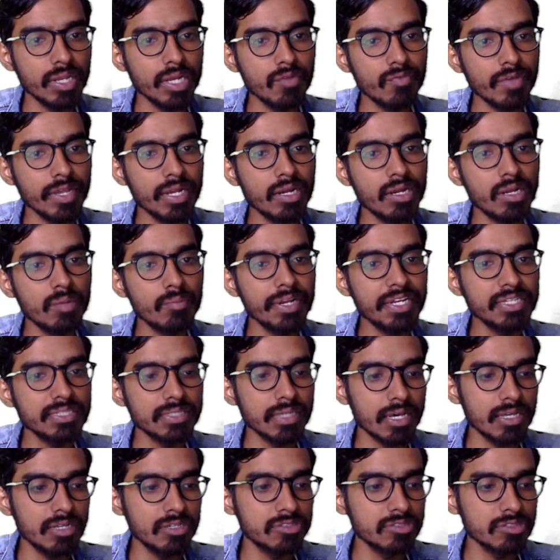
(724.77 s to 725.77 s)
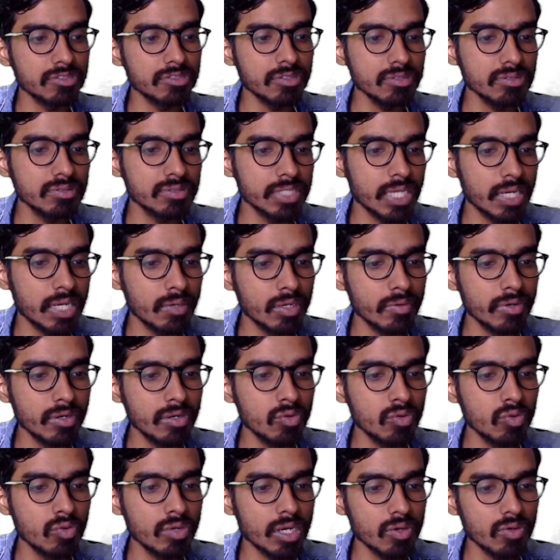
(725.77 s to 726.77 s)
to find limits also, that we will
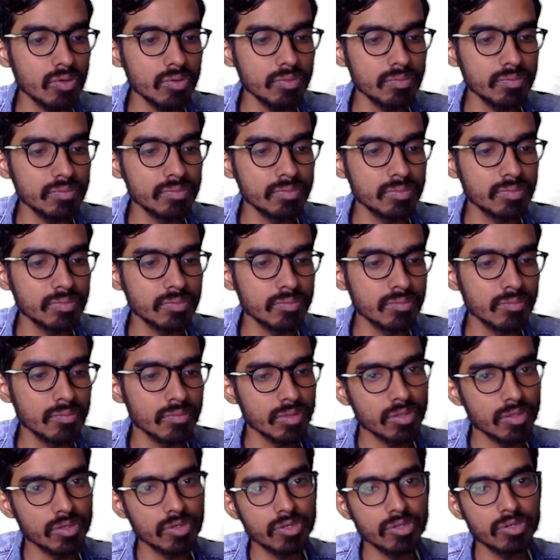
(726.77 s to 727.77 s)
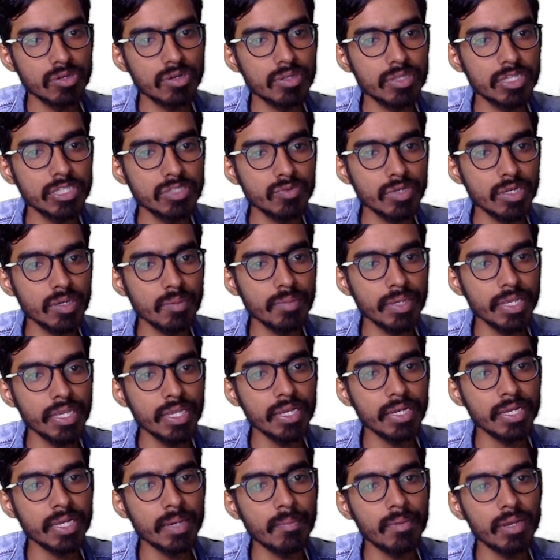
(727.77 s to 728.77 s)
do now. So this will be
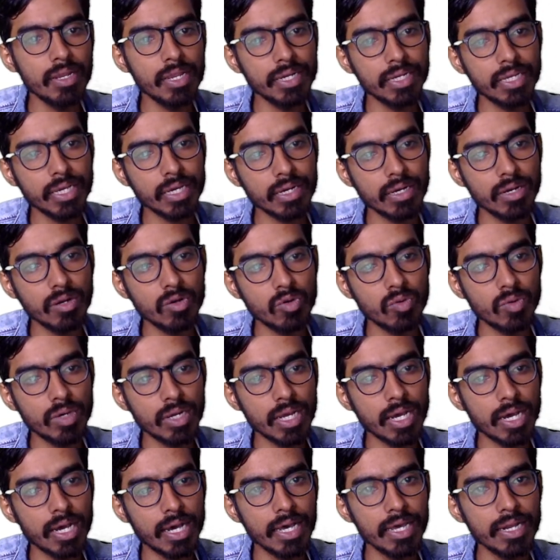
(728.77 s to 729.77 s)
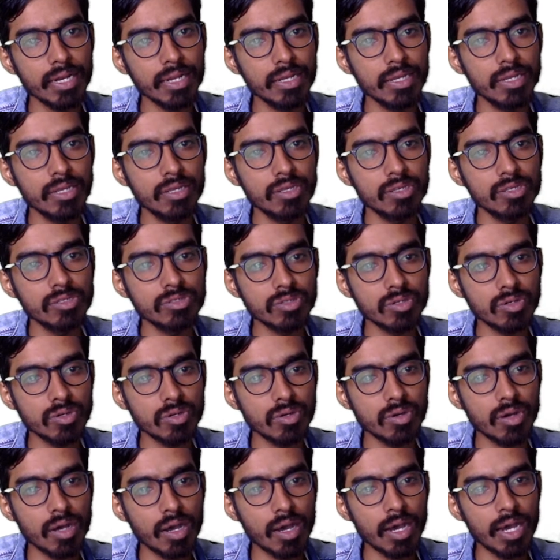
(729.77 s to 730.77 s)
double integral over r.
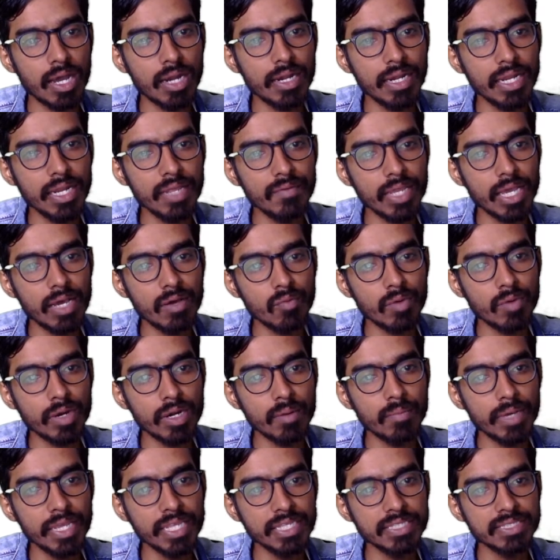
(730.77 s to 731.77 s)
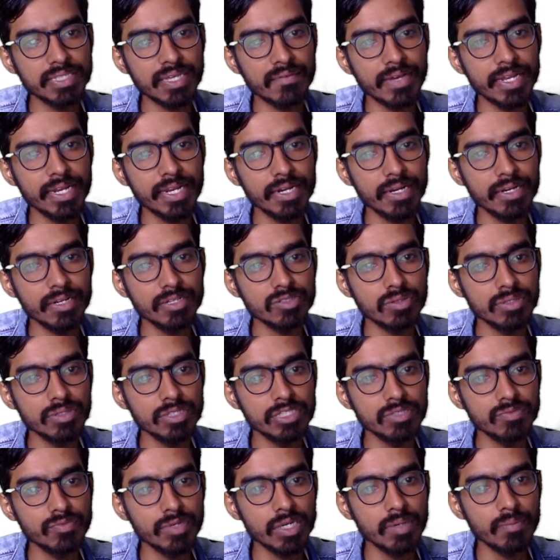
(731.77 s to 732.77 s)
So already we have 1 by 7. So
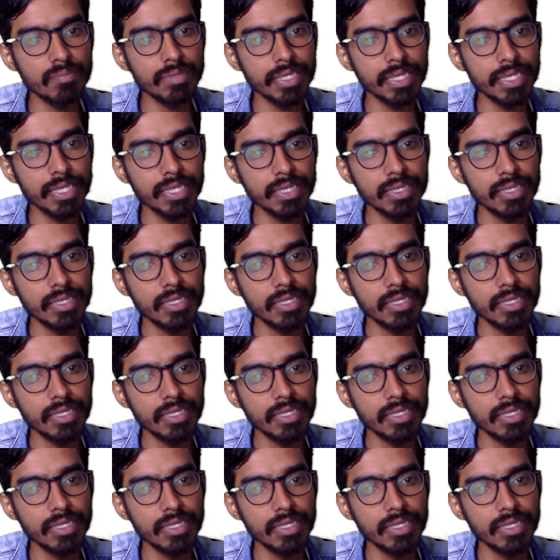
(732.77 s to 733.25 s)
this will be